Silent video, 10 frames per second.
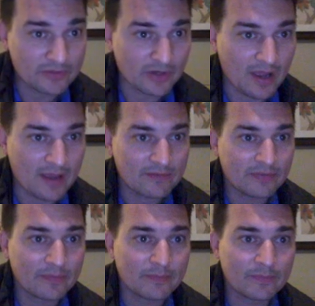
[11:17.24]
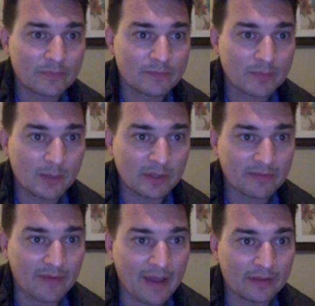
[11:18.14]
drive, public
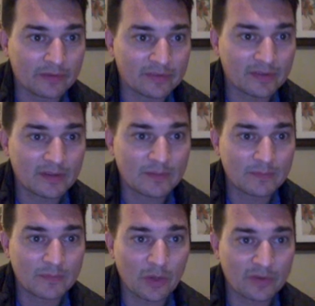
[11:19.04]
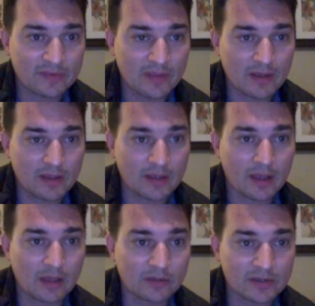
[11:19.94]
files. Notice the
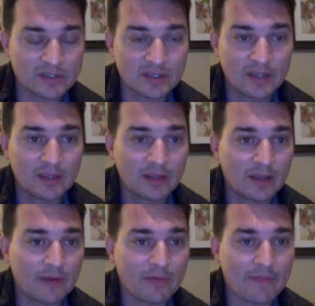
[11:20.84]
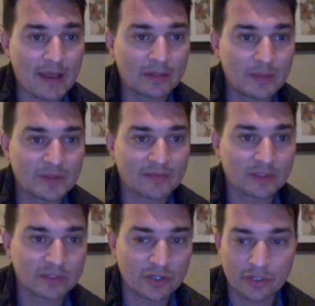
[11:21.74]
colors of the file names have all
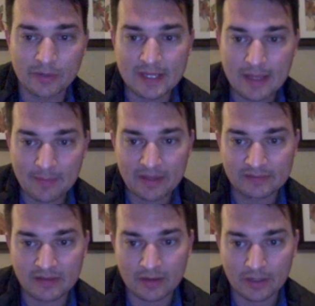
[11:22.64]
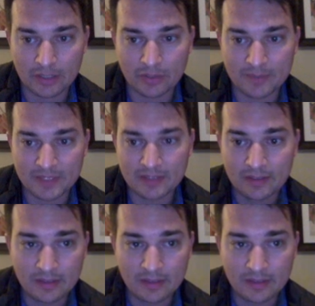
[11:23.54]
turned green. That means that they're encrypted.